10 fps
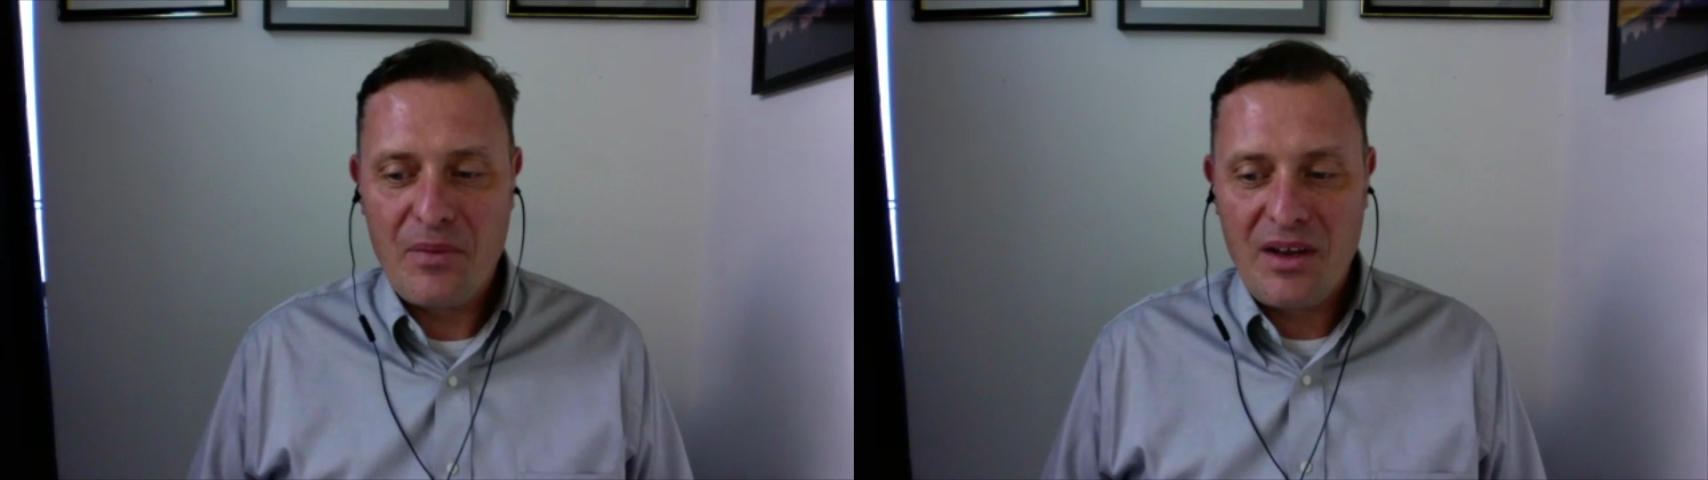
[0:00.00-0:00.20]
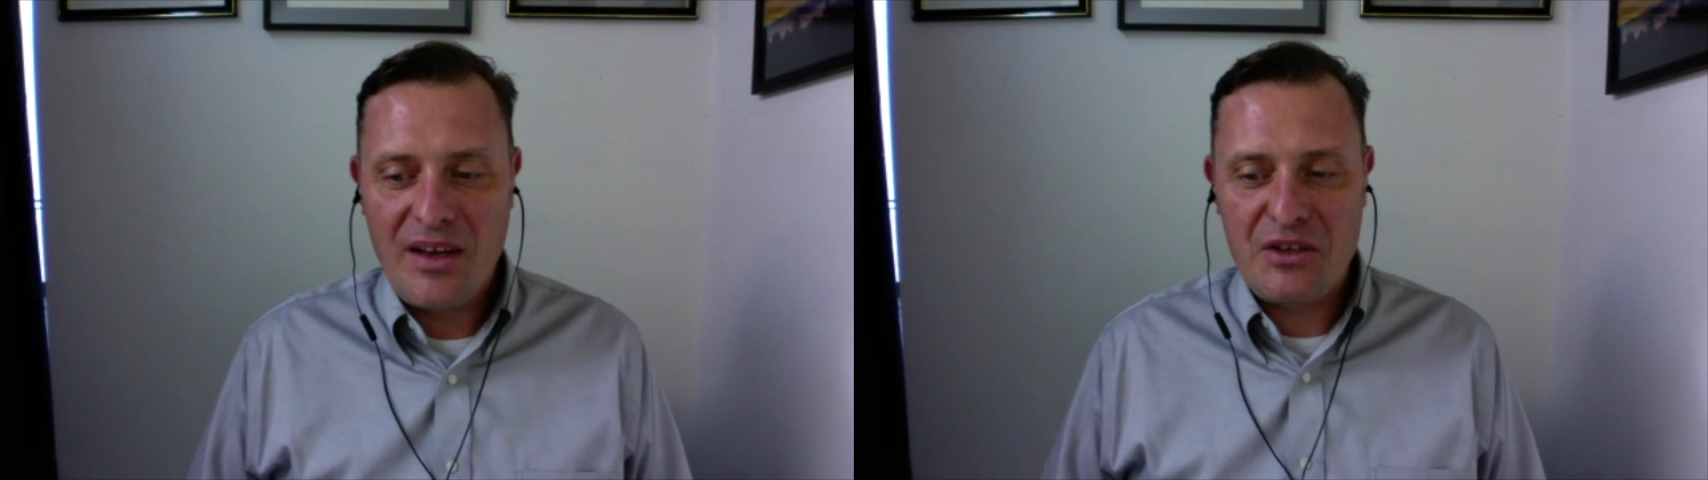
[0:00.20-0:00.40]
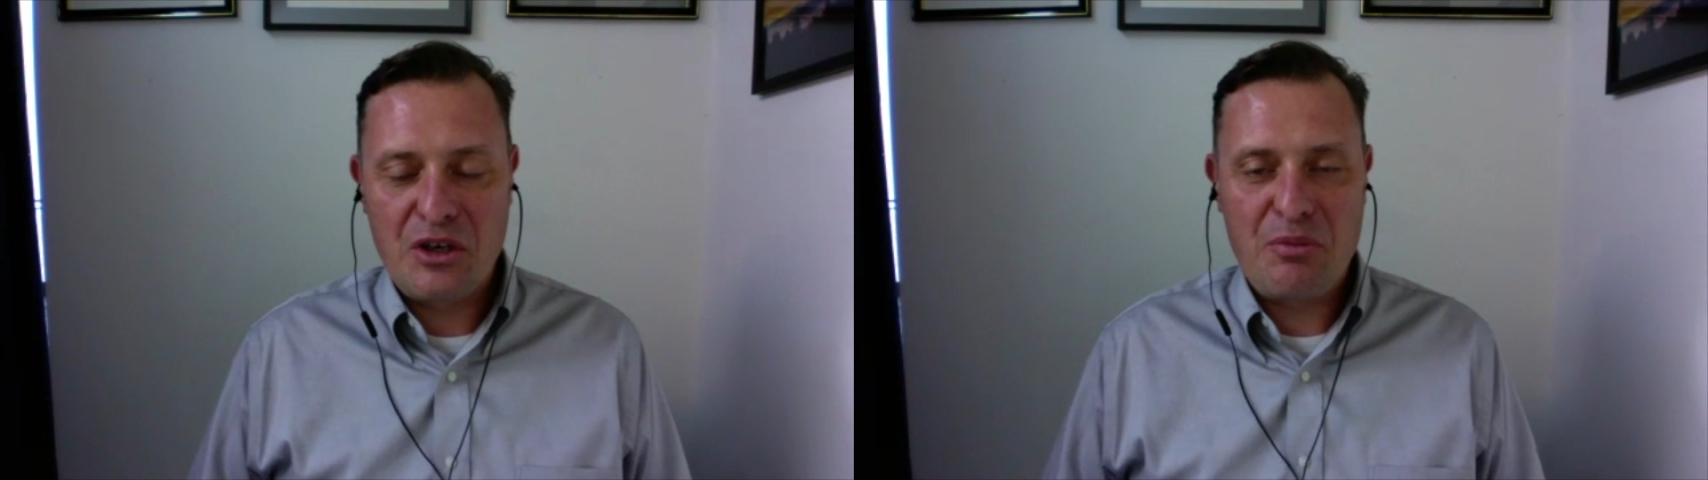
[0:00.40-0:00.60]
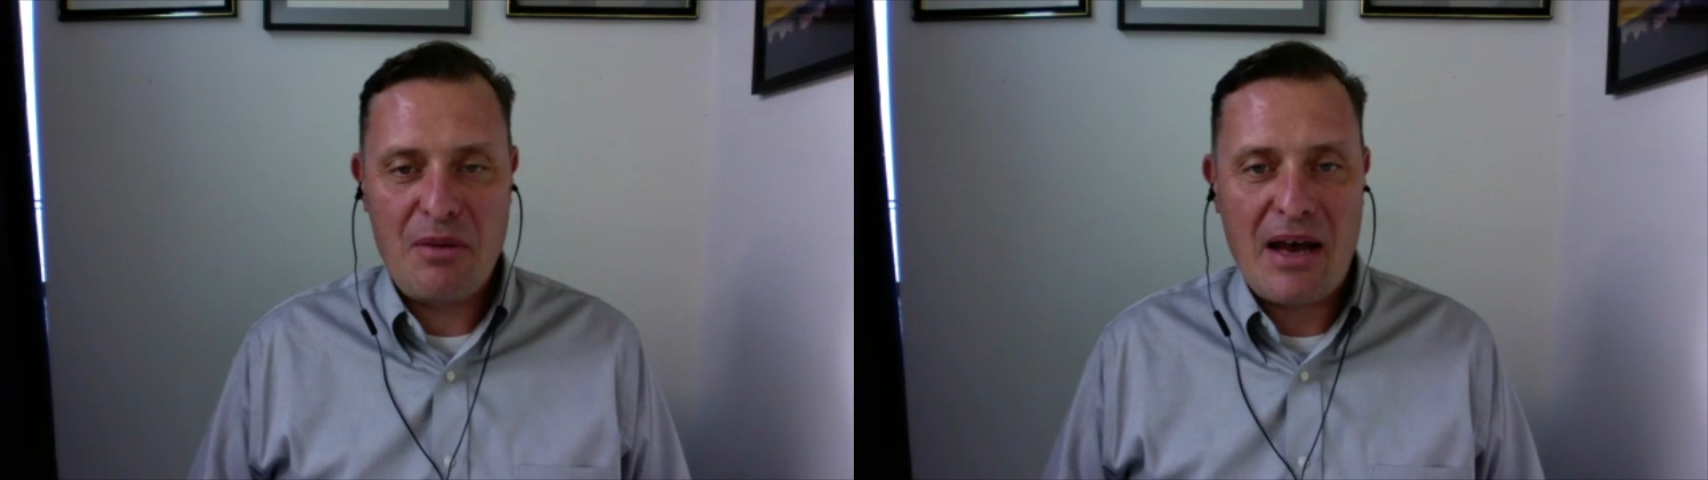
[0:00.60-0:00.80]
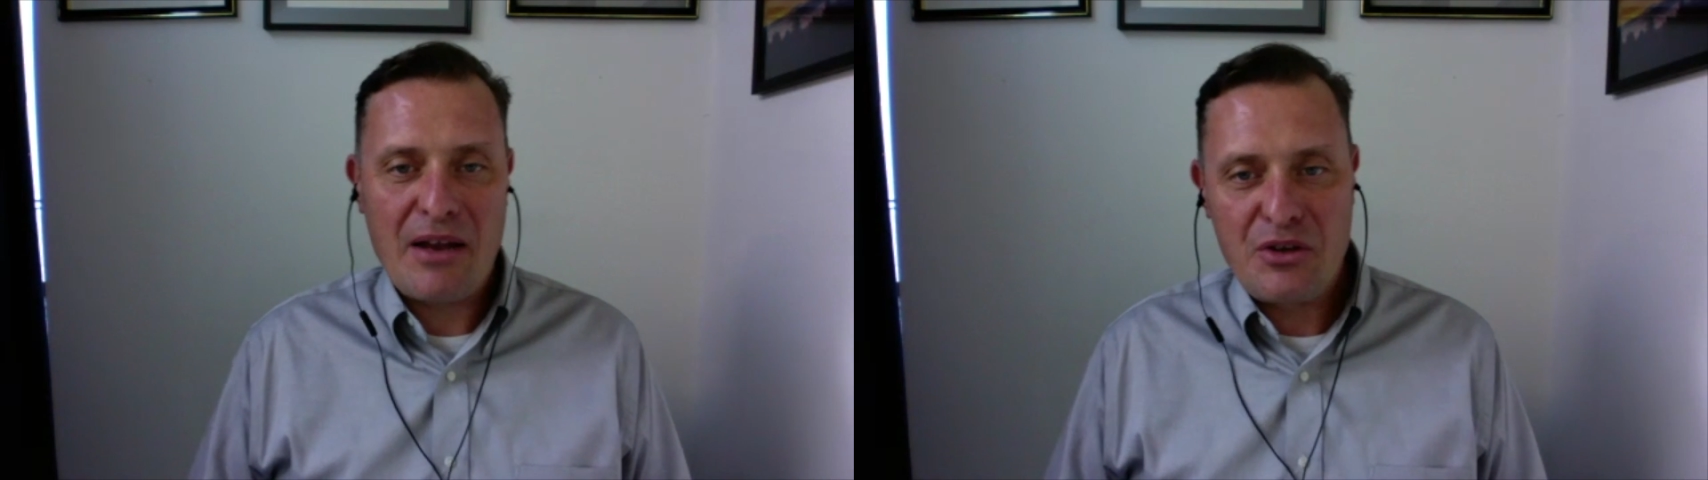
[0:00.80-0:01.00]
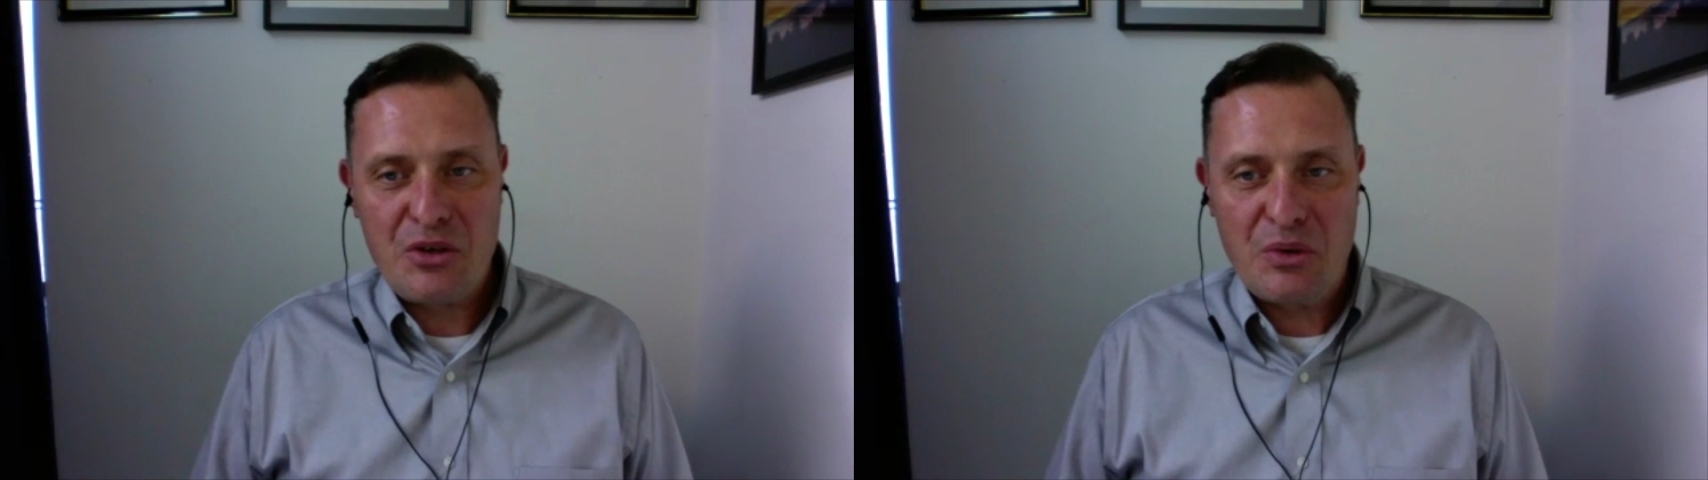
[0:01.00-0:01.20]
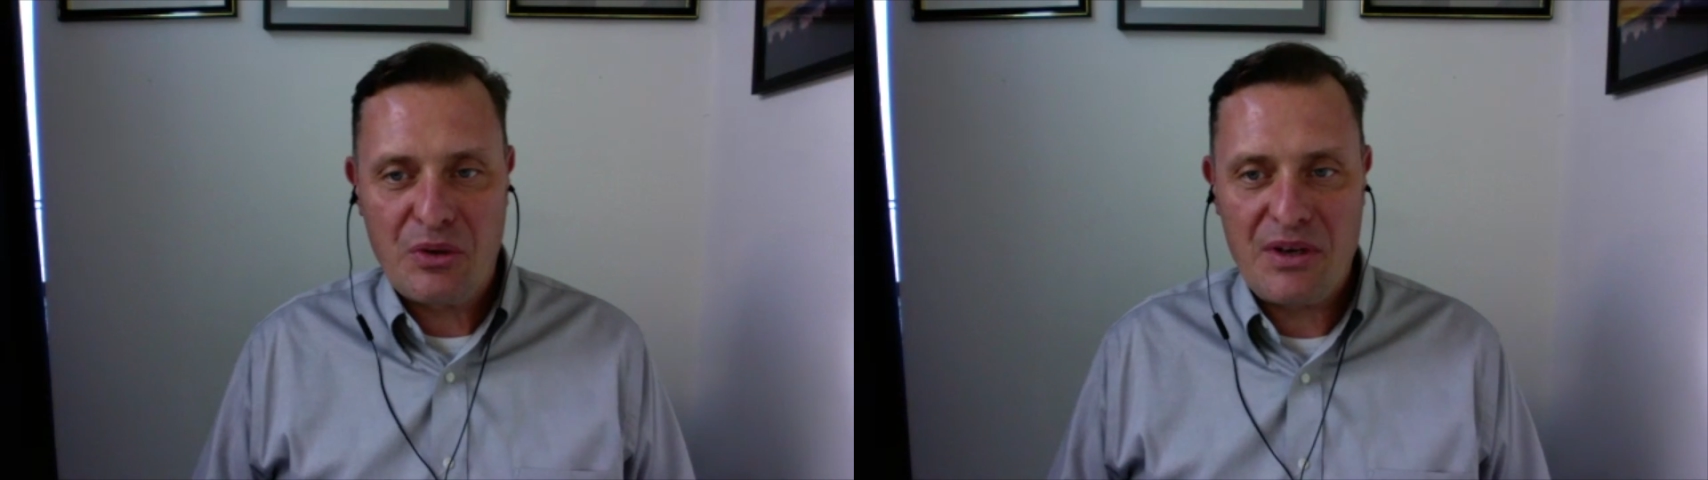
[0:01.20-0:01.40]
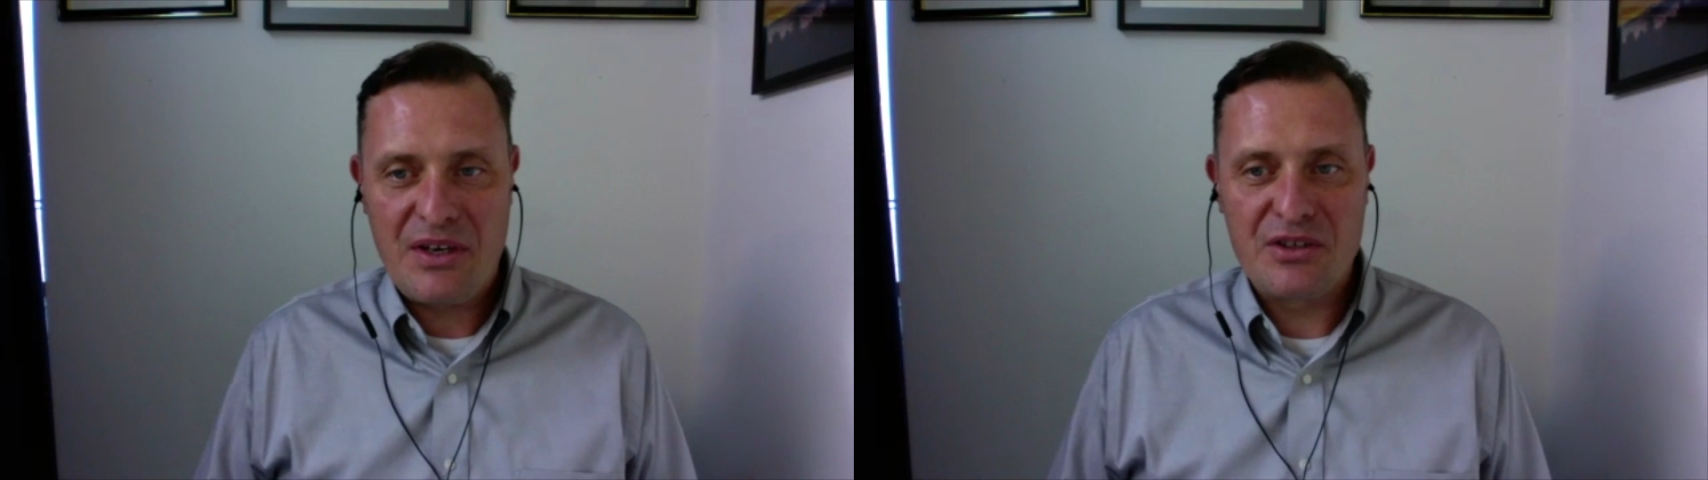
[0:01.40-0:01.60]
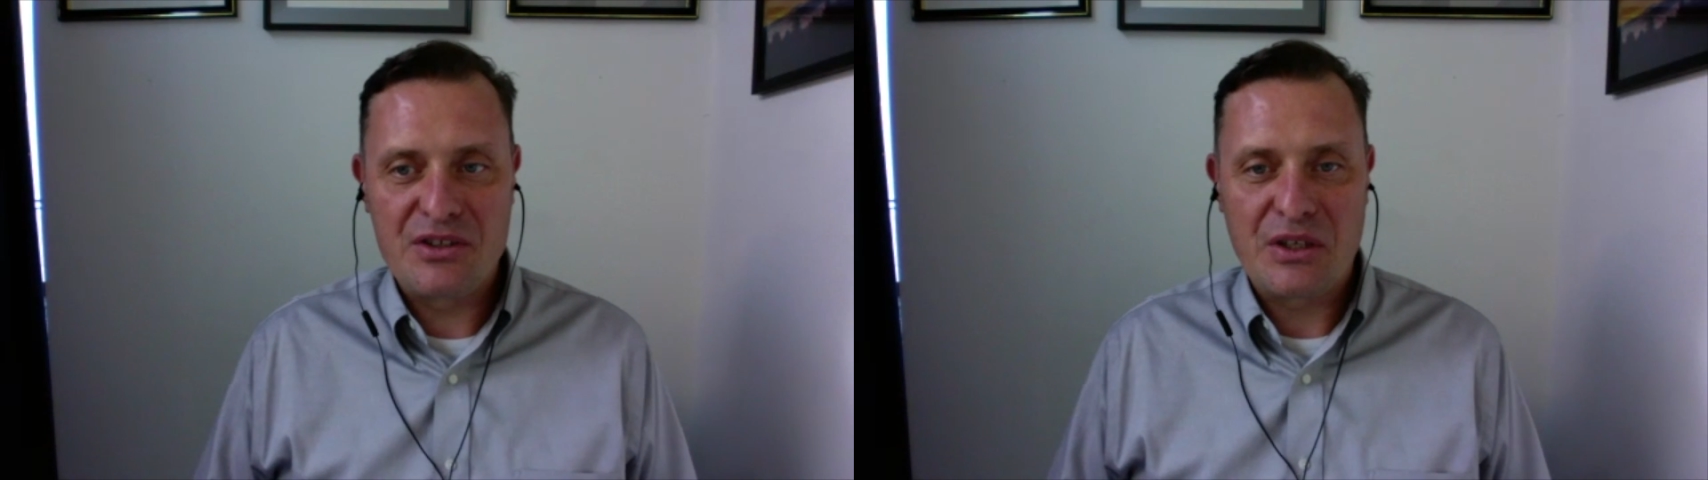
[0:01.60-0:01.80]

It took me about 2 or 3 years to